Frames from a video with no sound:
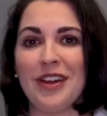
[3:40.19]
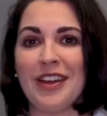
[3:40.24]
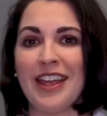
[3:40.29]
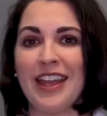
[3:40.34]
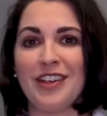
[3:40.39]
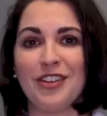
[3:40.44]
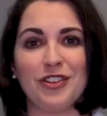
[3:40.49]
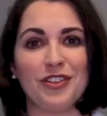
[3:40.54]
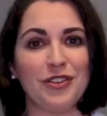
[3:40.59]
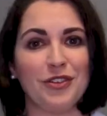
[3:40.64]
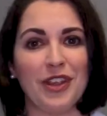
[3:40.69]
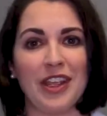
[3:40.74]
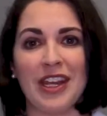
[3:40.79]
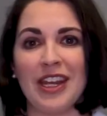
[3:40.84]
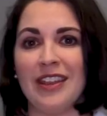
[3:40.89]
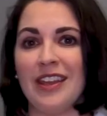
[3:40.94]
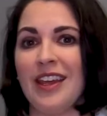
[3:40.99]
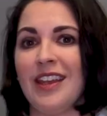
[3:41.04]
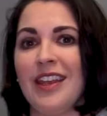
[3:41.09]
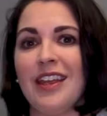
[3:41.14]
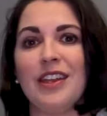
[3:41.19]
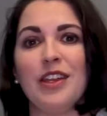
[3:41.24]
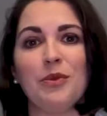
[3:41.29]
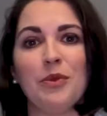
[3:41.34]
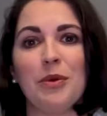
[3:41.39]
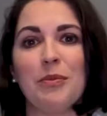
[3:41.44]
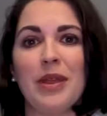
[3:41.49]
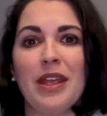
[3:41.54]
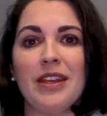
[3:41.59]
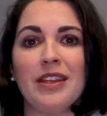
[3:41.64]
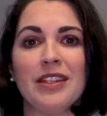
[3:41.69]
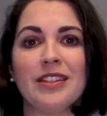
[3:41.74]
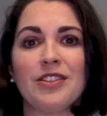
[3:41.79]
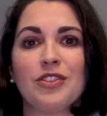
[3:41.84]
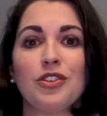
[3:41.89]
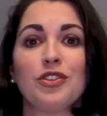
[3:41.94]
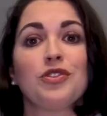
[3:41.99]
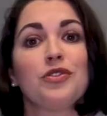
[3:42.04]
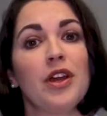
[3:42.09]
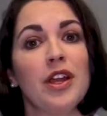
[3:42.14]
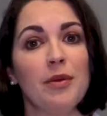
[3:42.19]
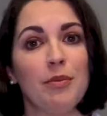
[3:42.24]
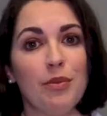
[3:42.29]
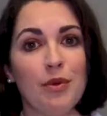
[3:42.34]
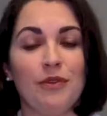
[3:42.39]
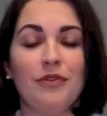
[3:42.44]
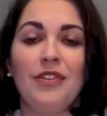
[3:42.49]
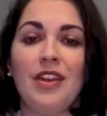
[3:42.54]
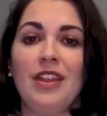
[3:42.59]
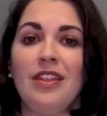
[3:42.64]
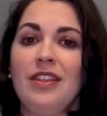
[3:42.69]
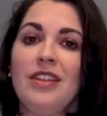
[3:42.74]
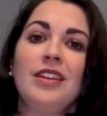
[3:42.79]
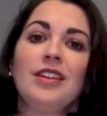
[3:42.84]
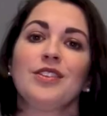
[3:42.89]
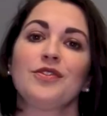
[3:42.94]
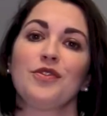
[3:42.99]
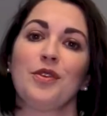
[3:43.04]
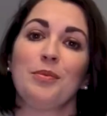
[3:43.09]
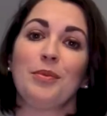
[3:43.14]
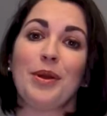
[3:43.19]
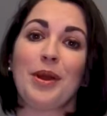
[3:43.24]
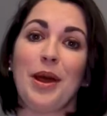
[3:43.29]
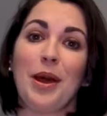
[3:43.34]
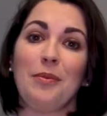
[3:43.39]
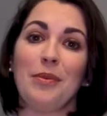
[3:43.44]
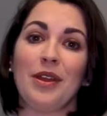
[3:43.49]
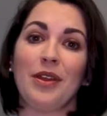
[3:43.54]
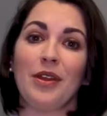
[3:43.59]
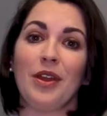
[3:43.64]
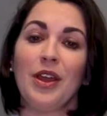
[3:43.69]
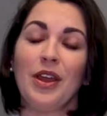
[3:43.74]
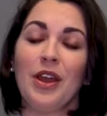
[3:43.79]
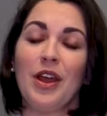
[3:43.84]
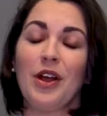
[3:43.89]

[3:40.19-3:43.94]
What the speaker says: again, just are getting that annual maintenance to try to prevent things from becoming